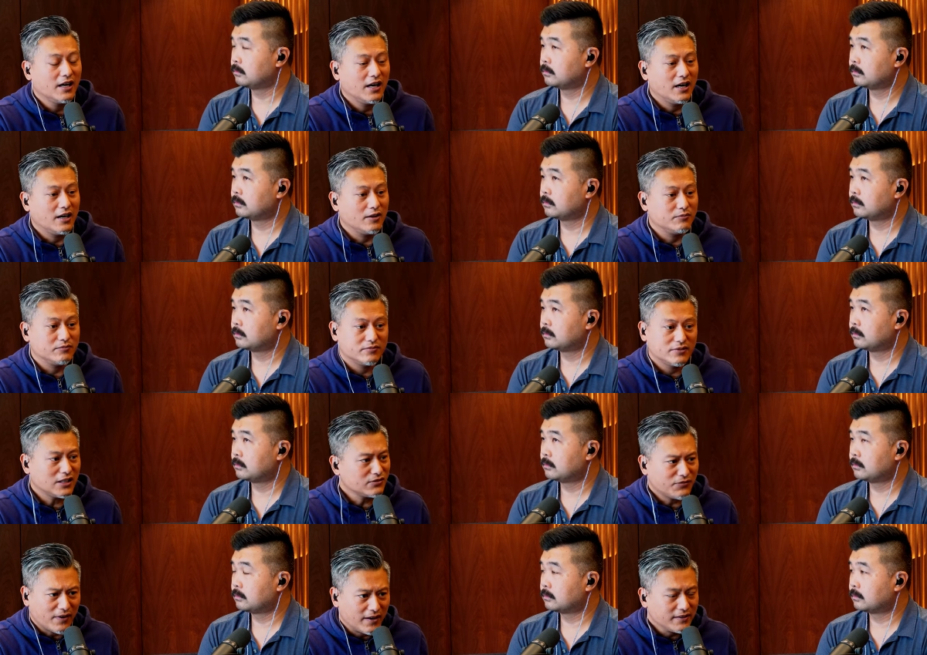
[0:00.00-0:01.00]
Speaker 1: Um, that's
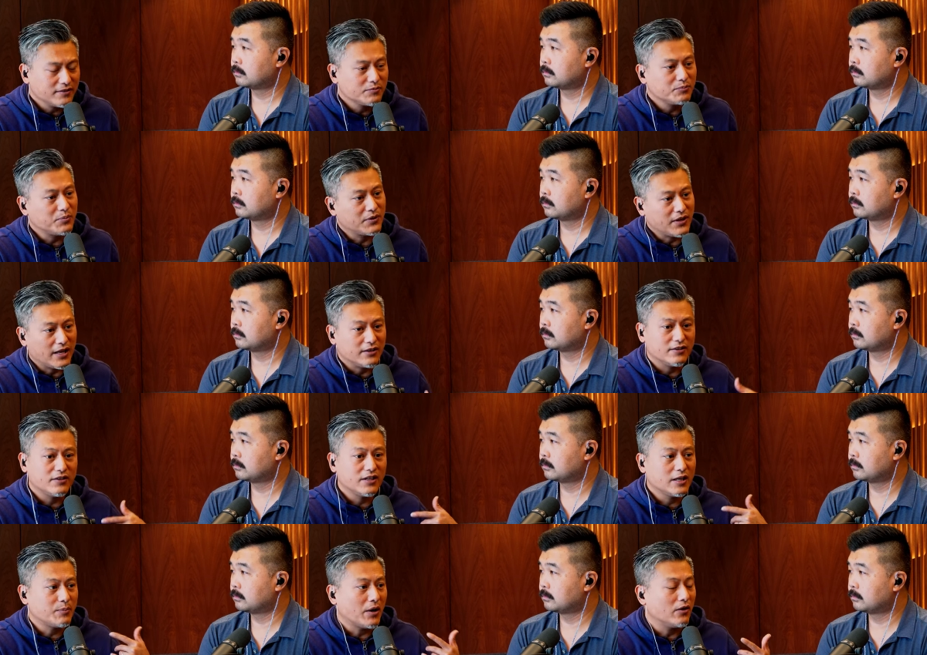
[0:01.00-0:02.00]
fine, but then you
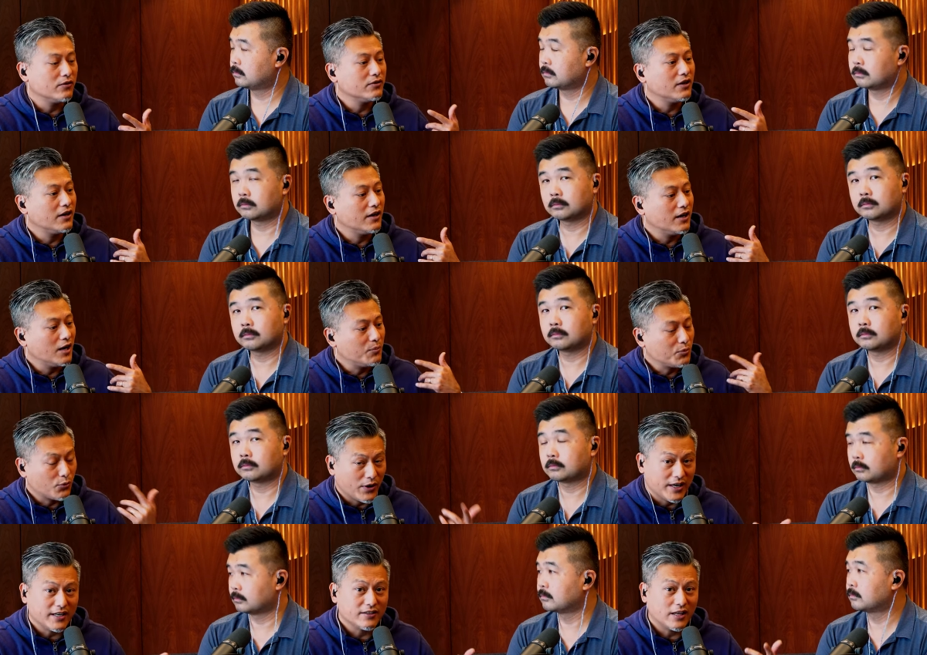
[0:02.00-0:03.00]
think about uh,
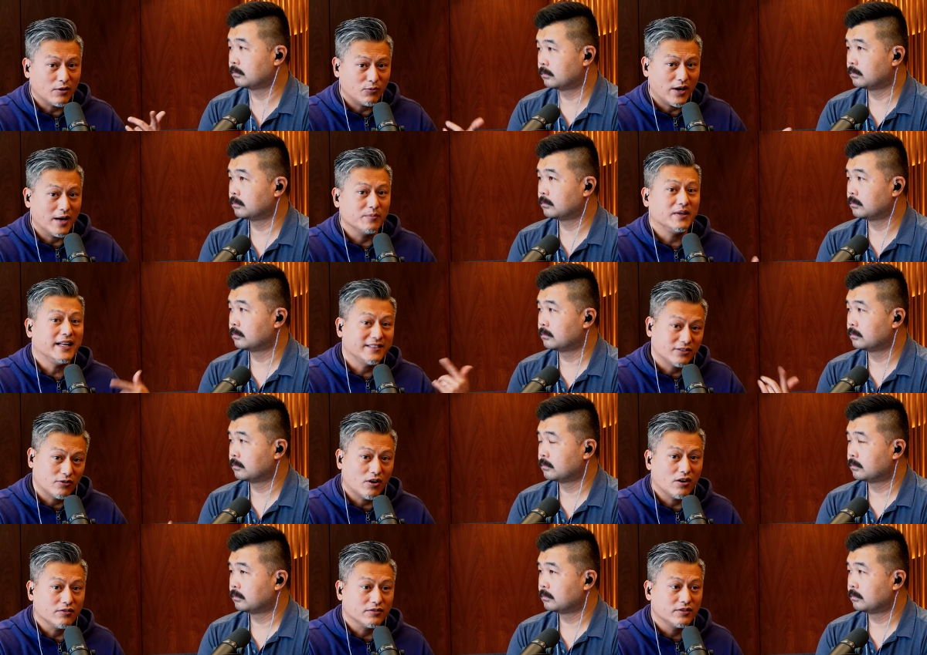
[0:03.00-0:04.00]
upgrading that RAM later
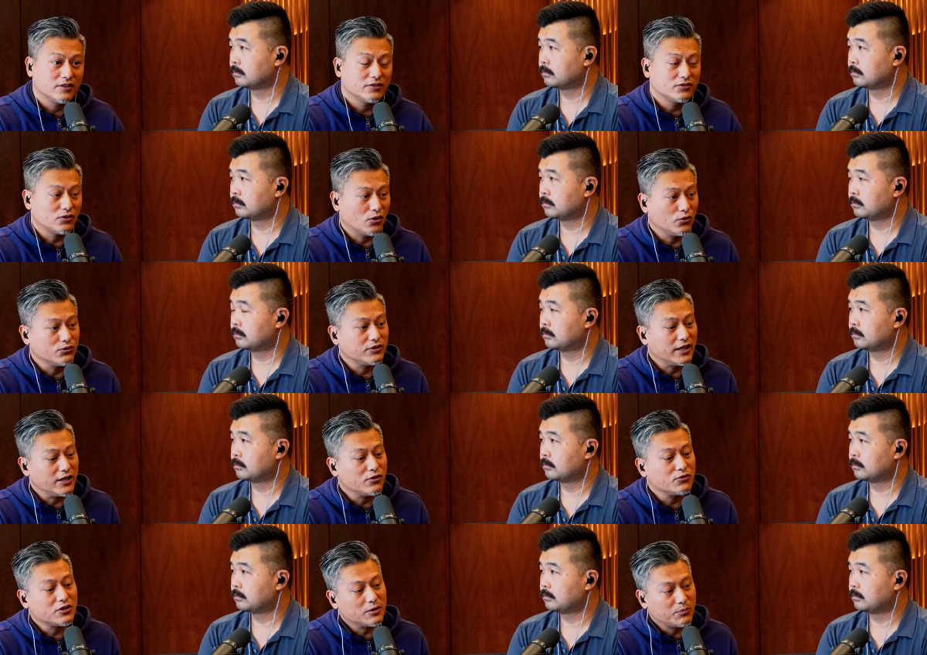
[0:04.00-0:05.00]
on. So they
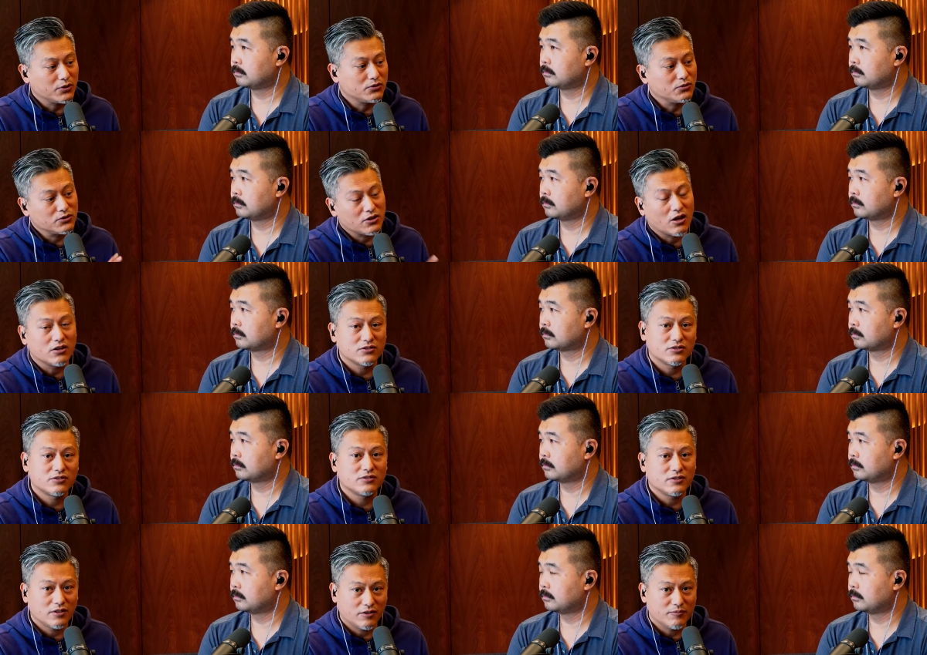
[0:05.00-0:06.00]
usually put two slots
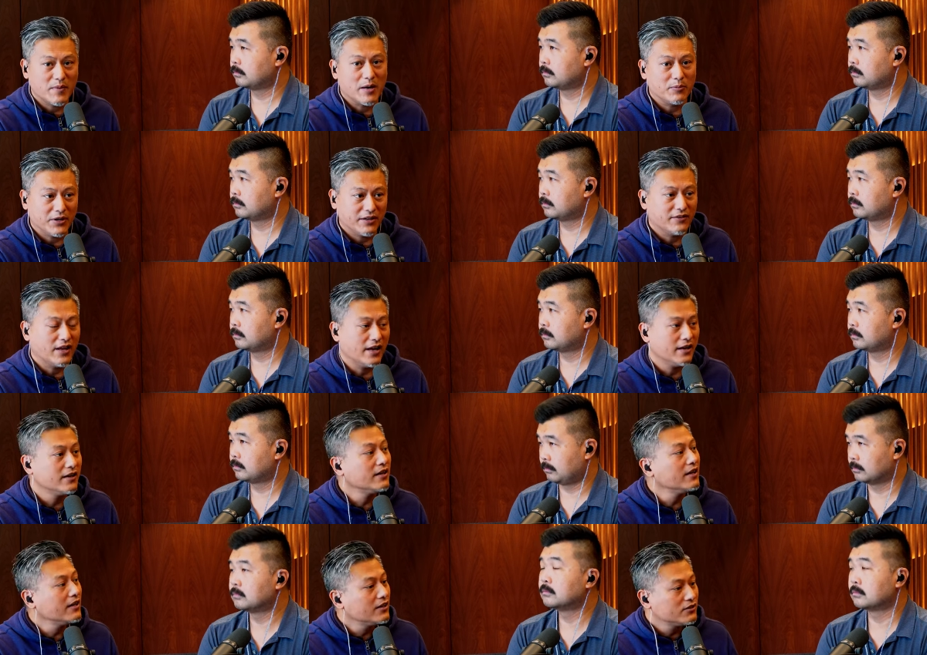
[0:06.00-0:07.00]
of memory in there,
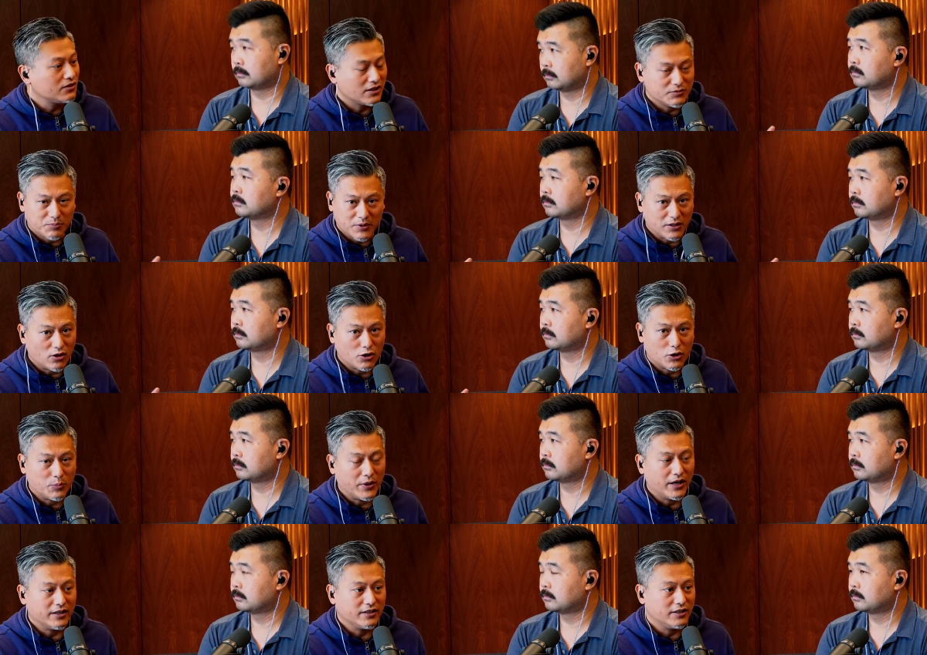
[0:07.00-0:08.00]
so that's being
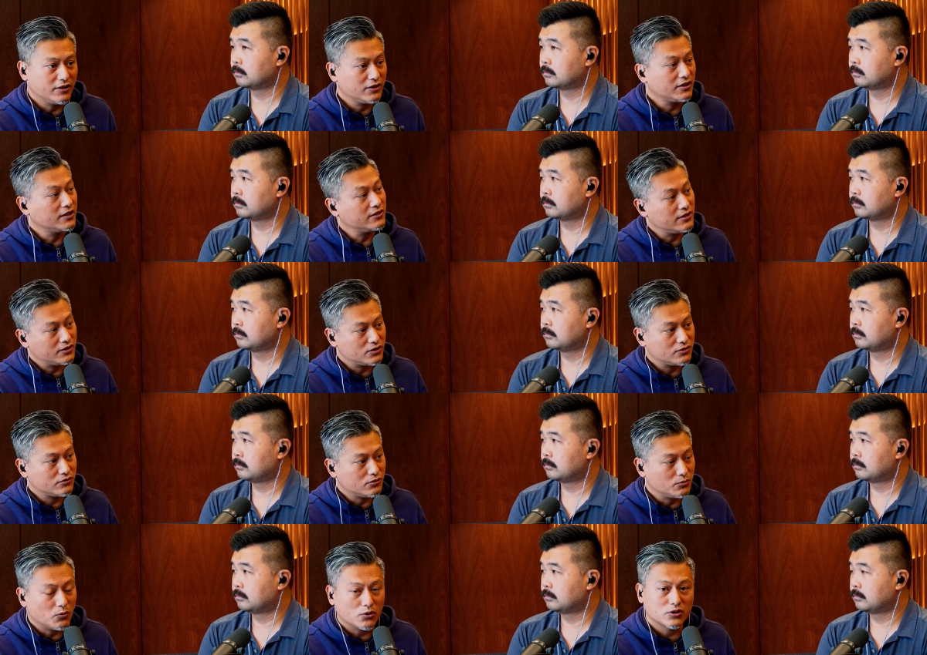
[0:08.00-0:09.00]
occupied. You can have this two
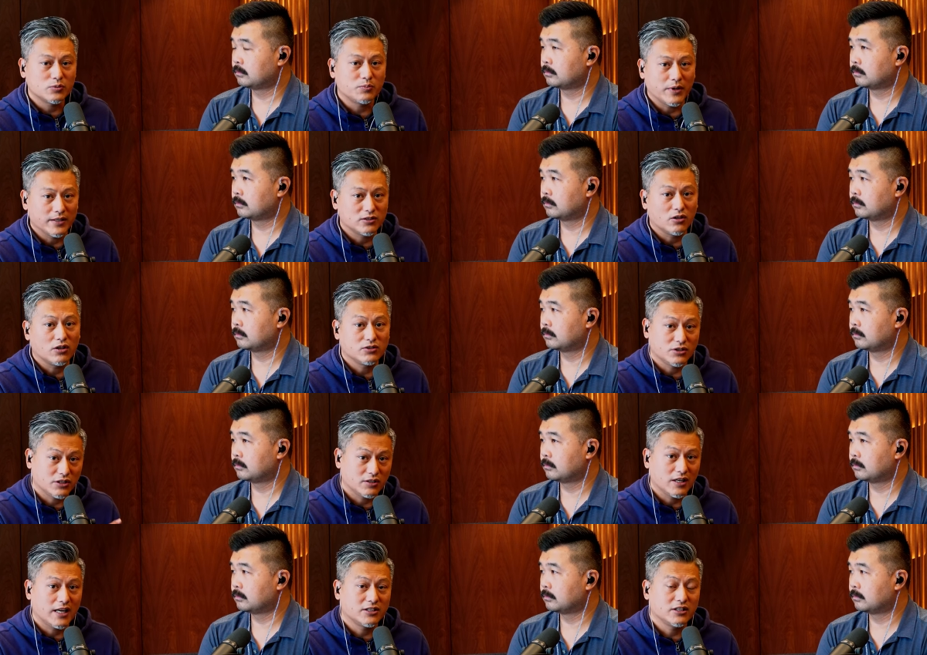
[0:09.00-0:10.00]
more space slots. You can
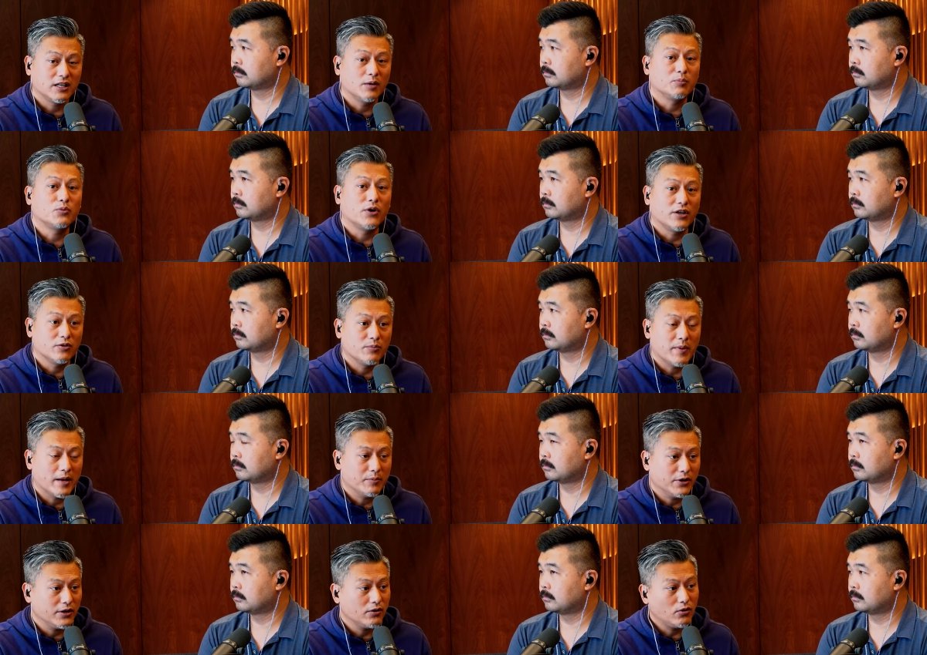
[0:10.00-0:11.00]
actually upgrade your
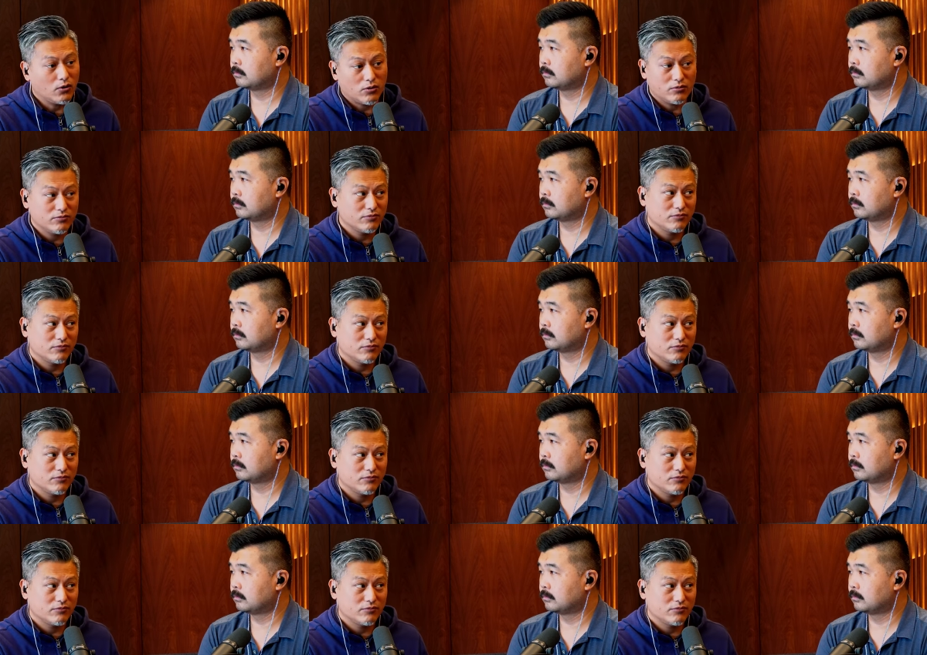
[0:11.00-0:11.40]
memory or